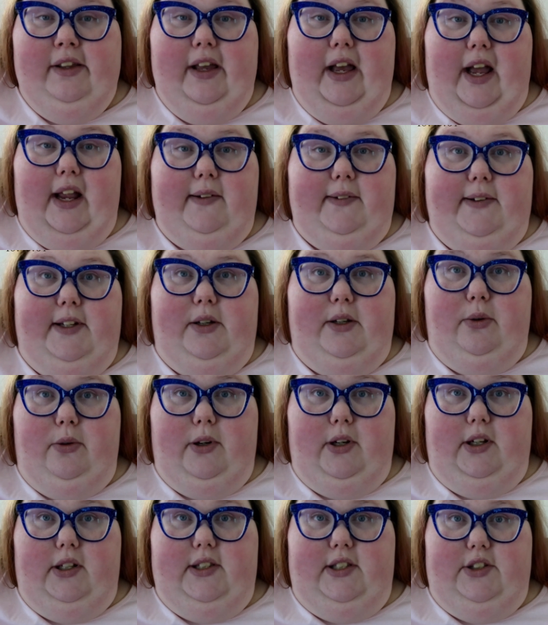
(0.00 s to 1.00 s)
I
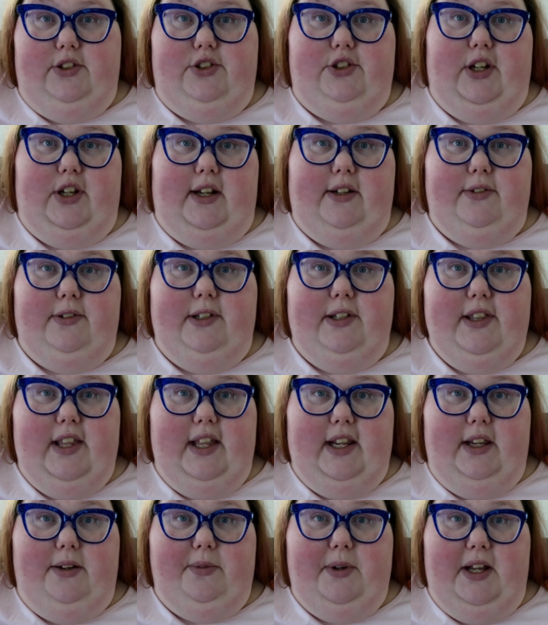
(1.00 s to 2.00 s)
record the genre that
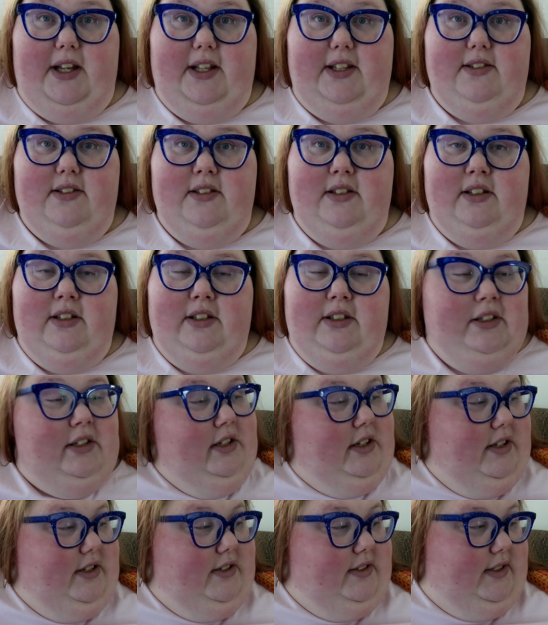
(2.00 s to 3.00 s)
I read.
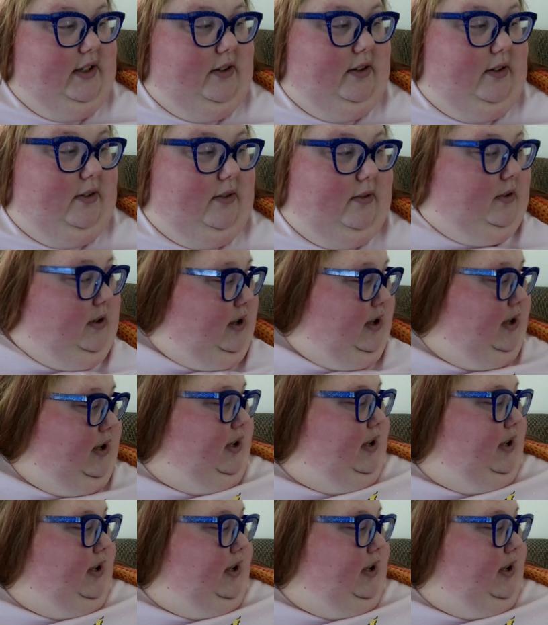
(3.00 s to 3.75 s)
So